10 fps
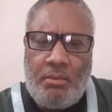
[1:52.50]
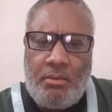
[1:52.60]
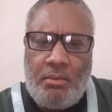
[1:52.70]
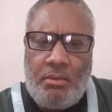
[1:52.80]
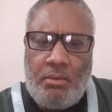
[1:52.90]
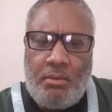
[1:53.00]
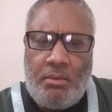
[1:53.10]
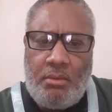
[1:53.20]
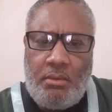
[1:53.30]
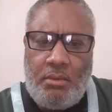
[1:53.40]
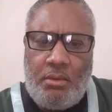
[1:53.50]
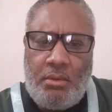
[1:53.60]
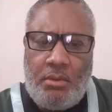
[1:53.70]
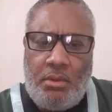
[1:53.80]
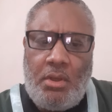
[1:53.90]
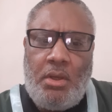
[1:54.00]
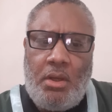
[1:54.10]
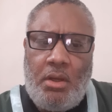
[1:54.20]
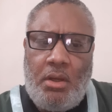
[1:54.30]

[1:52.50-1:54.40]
Nobody speaks.